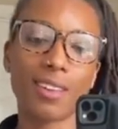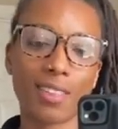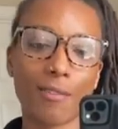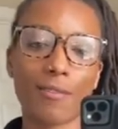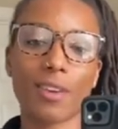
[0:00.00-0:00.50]

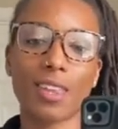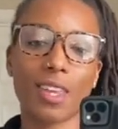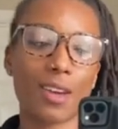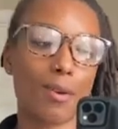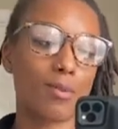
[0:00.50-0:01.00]
the
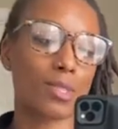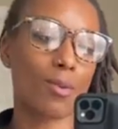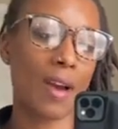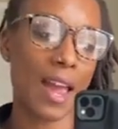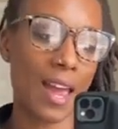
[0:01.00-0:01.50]
feeling goes
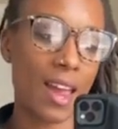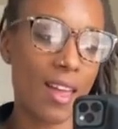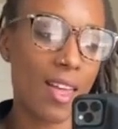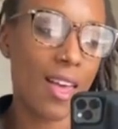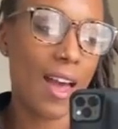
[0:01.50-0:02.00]
away
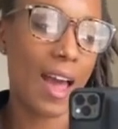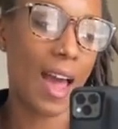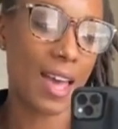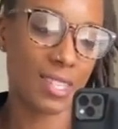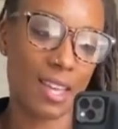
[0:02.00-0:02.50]

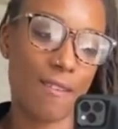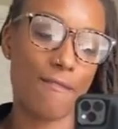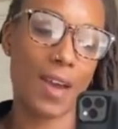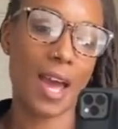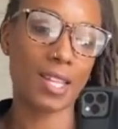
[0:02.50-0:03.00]
as
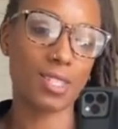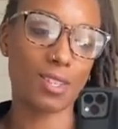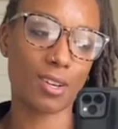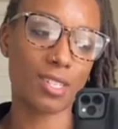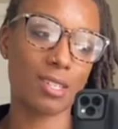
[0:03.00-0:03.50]
that fat
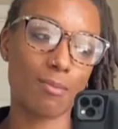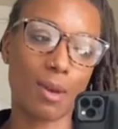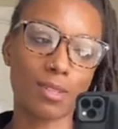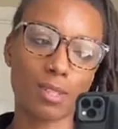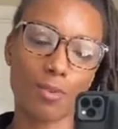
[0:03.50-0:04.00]
starts to melt